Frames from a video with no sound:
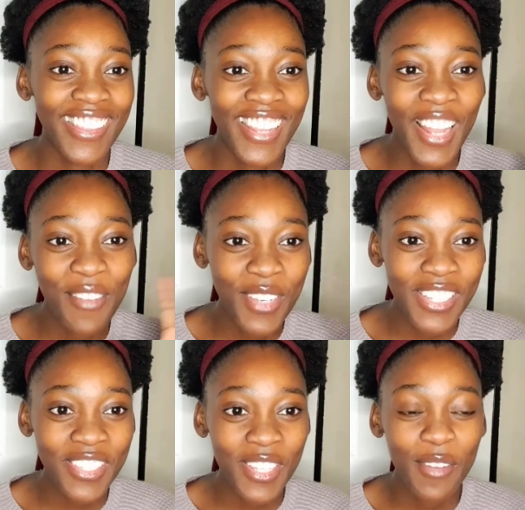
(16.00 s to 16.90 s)
the laughing
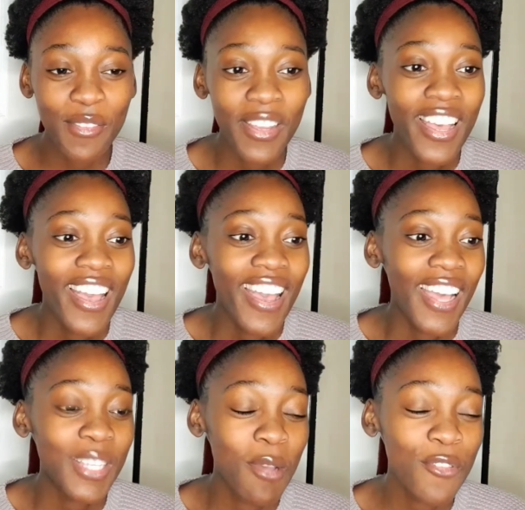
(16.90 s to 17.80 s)
and stuff.
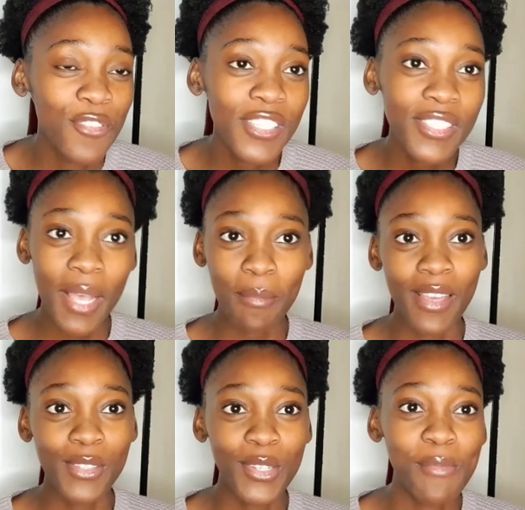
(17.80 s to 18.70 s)
It's my first time
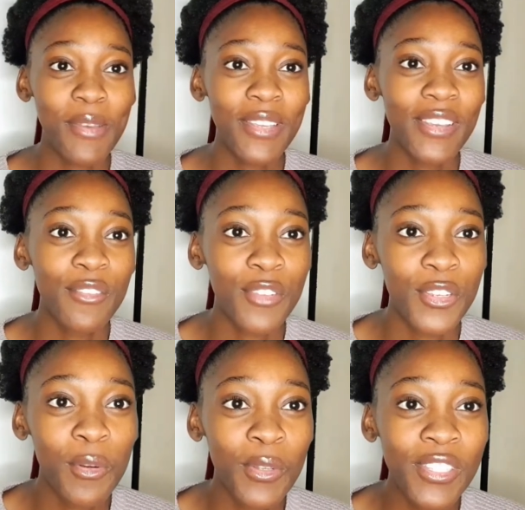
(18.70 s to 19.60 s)
actually making a
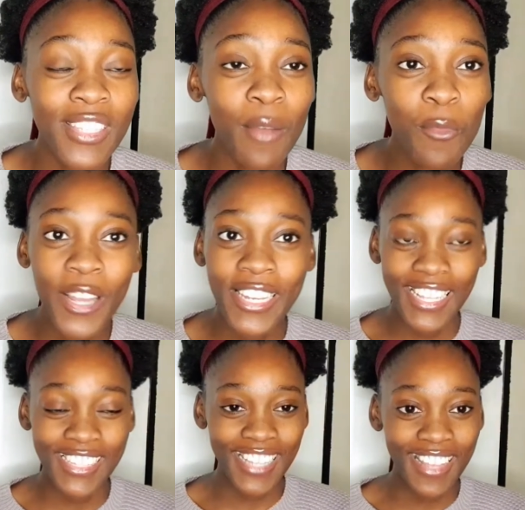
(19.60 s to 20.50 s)
video with someone
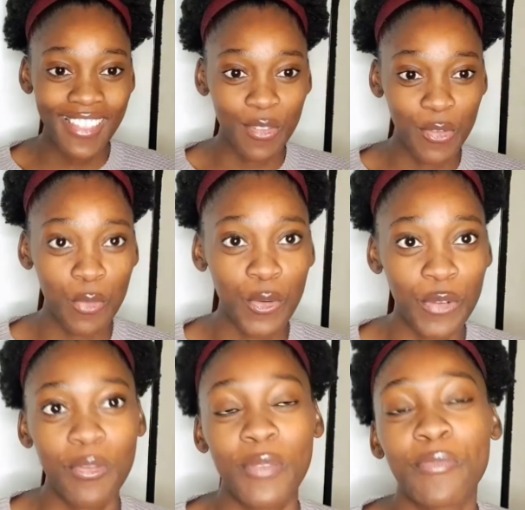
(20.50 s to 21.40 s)
inside the room
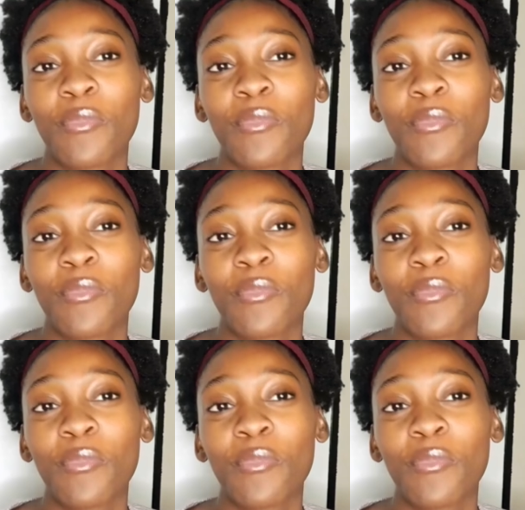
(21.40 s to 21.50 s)
with me.